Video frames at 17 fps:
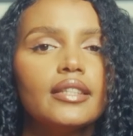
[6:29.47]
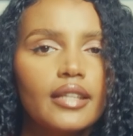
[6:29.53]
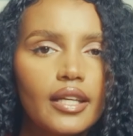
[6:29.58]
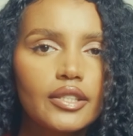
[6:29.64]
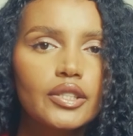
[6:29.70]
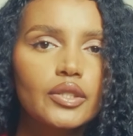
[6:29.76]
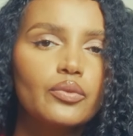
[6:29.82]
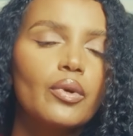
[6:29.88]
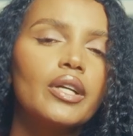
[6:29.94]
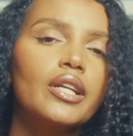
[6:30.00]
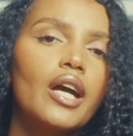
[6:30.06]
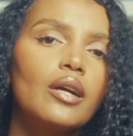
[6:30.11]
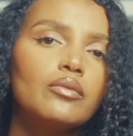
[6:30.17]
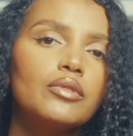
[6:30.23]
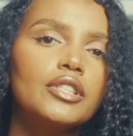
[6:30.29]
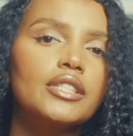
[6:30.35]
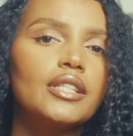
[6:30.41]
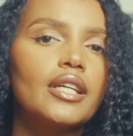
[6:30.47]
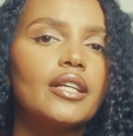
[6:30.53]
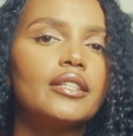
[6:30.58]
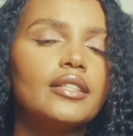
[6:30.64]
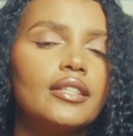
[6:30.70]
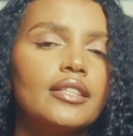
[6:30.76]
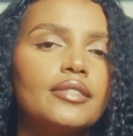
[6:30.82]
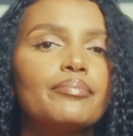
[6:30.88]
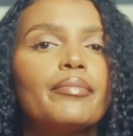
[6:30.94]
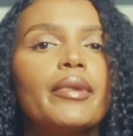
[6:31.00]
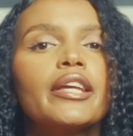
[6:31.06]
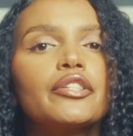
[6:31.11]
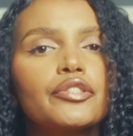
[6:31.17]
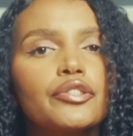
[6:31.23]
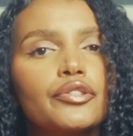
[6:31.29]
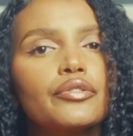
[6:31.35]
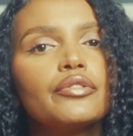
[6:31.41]
the last one I would say is
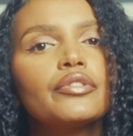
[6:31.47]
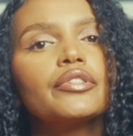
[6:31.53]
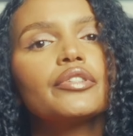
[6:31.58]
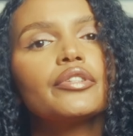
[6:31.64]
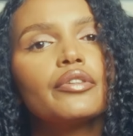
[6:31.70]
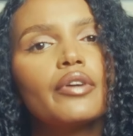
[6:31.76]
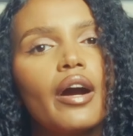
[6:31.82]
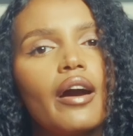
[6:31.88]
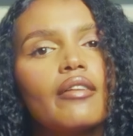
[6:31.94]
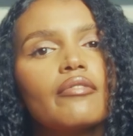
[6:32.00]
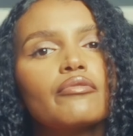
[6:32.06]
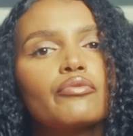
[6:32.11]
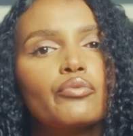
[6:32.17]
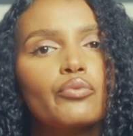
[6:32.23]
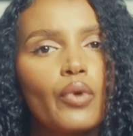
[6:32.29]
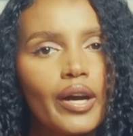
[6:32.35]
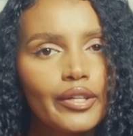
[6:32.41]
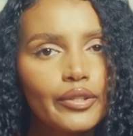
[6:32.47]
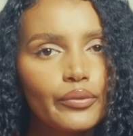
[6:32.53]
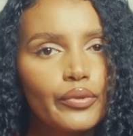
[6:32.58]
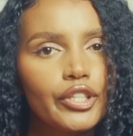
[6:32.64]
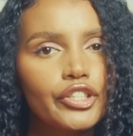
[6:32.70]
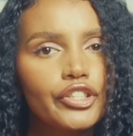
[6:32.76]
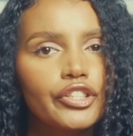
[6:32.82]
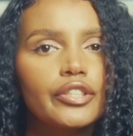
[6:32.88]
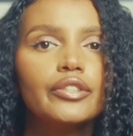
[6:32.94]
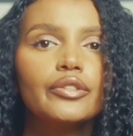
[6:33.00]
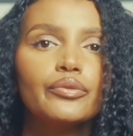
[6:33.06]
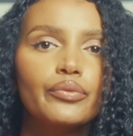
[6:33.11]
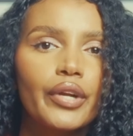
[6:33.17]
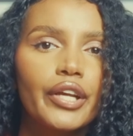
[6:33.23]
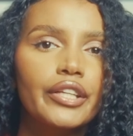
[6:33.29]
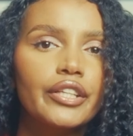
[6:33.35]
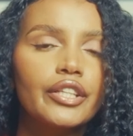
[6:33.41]
make sure you have one question
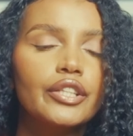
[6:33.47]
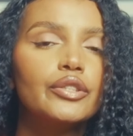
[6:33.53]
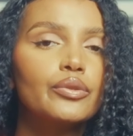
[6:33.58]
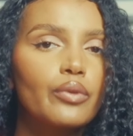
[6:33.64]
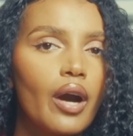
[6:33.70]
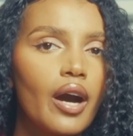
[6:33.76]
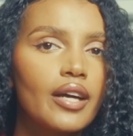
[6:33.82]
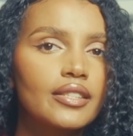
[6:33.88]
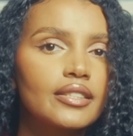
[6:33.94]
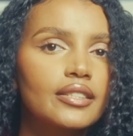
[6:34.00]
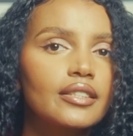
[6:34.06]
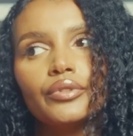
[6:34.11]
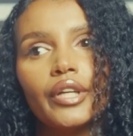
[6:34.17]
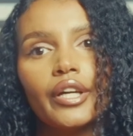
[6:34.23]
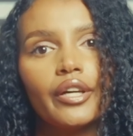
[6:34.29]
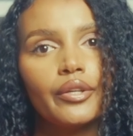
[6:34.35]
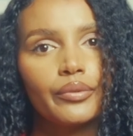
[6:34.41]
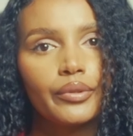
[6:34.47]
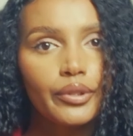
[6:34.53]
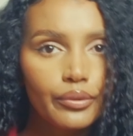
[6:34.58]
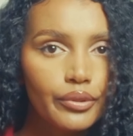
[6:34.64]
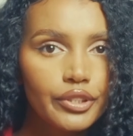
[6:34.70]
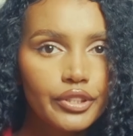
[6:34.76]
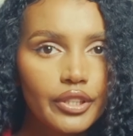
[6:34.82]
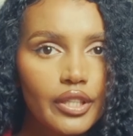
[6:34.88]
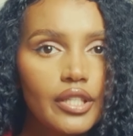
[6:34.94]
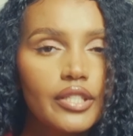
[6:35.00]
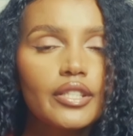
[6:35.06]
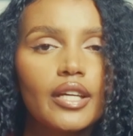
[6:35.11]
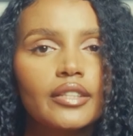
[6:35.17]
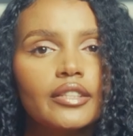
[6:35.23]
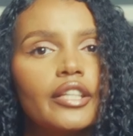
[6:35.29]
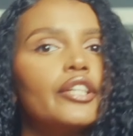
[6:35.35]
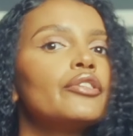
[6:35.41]
ready to ask the recruiters
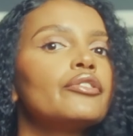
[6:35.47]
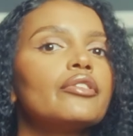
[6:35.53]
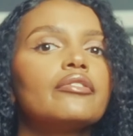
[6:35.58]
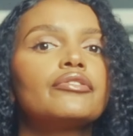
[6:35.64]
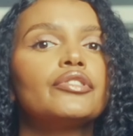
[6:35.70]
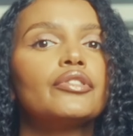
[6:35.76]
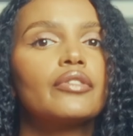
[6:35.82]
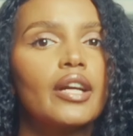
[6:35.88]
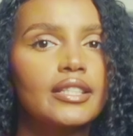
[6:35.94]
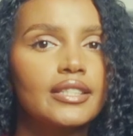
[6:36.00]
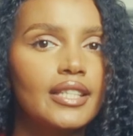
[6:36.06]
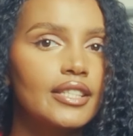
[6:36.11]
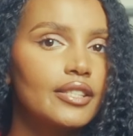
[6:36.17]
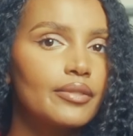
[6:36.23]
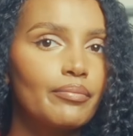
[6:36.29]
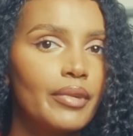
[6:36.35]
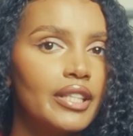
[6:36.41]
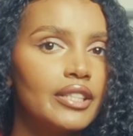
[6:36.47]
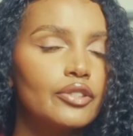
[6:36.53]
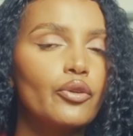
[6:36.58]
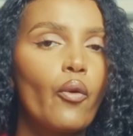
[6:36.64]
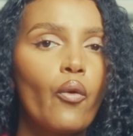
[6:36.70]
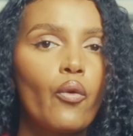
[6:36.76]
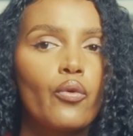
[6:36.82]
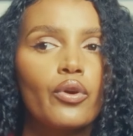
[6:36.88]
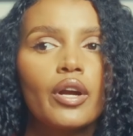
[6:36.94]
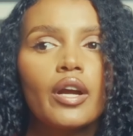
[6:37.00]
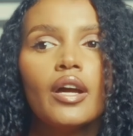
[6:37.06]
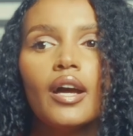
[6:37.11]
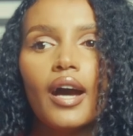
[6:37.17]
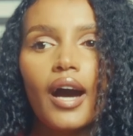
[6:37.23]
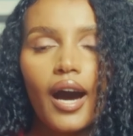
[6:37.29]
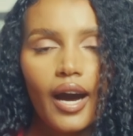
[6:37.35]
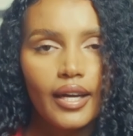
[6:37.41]
at the end of your assessment or
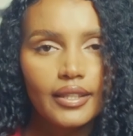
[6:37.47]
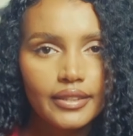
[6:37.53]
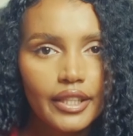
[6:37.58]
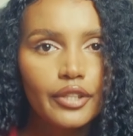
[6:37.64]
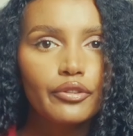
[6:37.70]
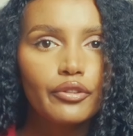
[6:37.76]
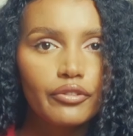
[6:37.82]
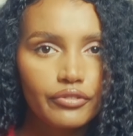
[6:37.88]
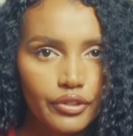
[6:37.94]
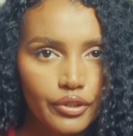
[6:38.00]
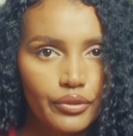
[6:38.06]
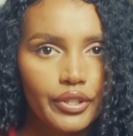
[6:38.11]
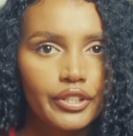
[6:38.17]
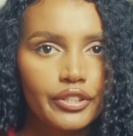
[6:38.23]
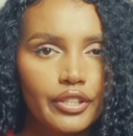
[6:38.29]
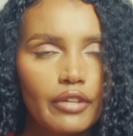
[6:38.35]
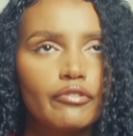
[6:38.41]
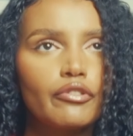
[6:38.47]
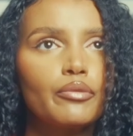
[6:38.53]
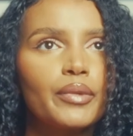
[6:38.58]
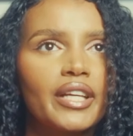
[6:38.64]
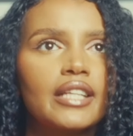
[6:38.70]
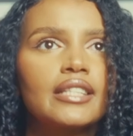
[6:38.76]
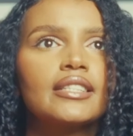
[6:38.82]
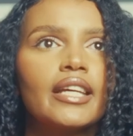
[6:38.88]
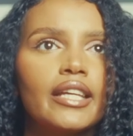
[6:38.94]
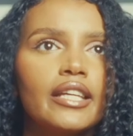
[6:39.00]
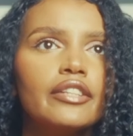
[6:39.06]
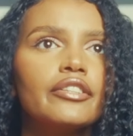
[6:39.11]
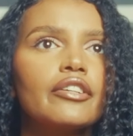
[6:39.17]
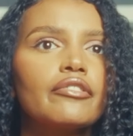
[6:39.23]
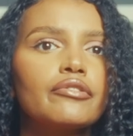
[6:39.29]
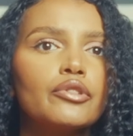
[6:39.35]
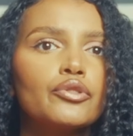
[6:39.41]
at the end of your interview, because the
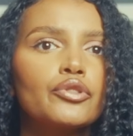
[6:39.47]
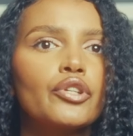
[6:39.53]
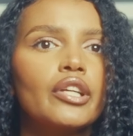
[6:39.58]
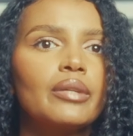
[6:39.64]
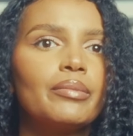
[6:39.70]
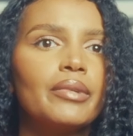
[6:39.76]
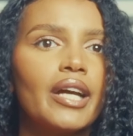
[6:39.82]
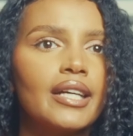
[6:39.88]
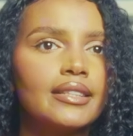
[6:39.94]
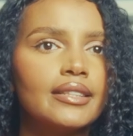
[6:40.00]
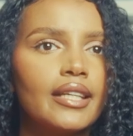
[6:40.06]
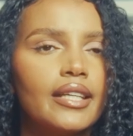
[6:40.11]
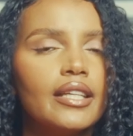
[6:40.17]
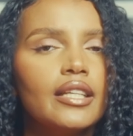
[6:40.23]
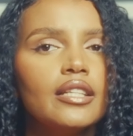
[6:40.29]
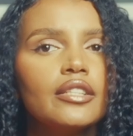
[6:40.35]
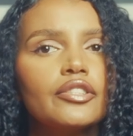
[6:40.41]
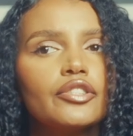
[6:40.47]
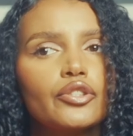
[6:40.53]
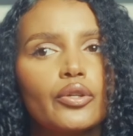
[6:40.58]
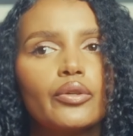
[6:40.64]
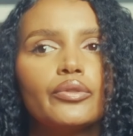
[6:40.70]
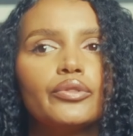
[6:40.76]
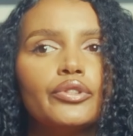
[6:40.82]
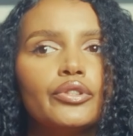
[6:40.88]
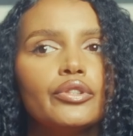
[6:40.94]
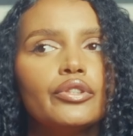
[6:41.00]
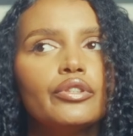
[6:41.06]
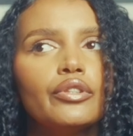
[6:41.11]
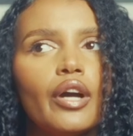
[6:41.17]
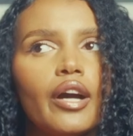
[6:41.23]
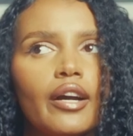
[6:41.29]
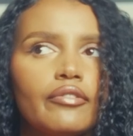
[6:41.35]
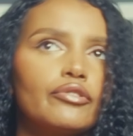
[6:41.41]
interview is going to be at the end, so
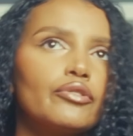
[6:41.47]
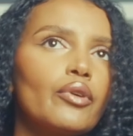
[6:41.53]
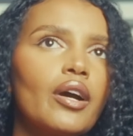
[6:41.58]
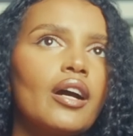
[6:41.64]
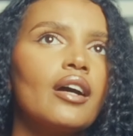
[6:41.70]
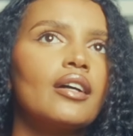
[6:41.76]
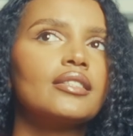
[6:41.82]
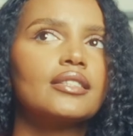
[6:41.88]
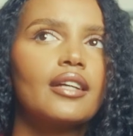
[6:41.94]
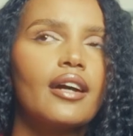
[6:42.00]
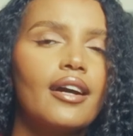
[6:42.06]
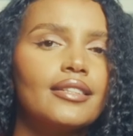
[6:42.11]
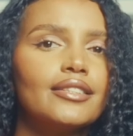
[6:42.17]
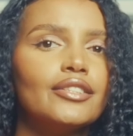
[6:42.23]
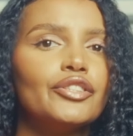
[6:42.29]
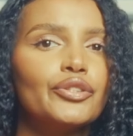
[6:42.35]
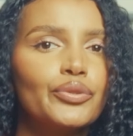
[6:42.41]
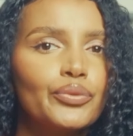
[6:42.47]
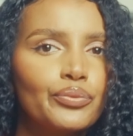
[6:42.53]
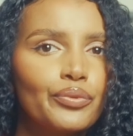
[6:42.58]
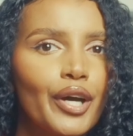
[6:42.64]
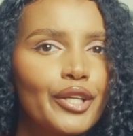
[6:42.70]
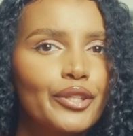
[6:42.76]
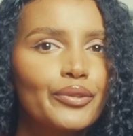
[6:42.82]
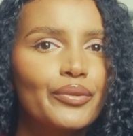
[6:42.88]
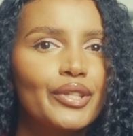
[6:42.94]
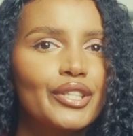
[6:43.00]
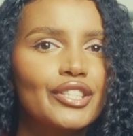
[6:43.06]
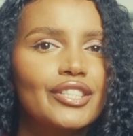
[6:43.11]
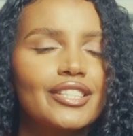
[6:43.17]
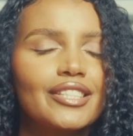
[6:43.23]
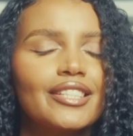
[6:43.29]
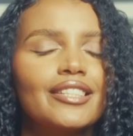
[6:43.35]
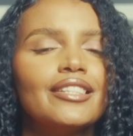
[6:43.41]
you have to ask at least one
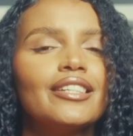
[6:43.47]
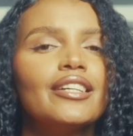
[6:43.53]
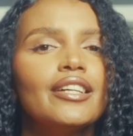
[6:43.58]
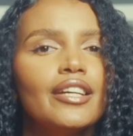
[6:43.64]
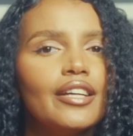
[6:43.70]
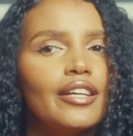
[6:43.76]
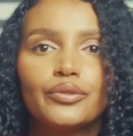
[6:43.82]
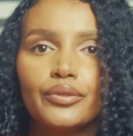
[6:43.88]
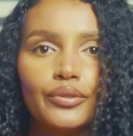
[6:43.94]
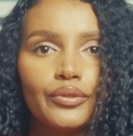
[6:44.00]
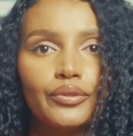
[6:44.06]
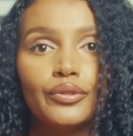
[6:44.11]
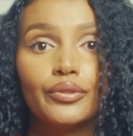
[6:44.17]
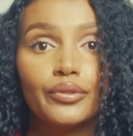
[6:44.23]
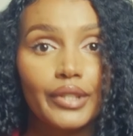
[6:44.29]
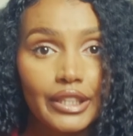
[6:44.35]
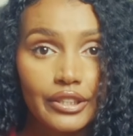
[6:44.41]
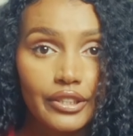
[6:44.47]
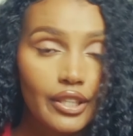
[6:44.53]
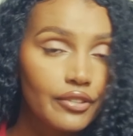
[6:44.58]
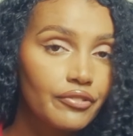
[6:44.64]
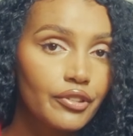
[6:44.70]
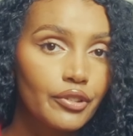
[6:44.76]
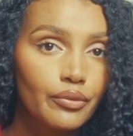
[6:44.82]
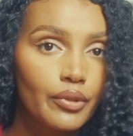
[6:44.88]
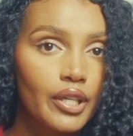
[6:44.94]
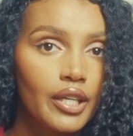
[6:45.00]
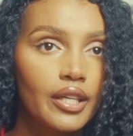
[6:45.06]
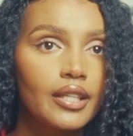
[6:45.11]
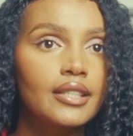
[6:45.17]
question to your interviewer.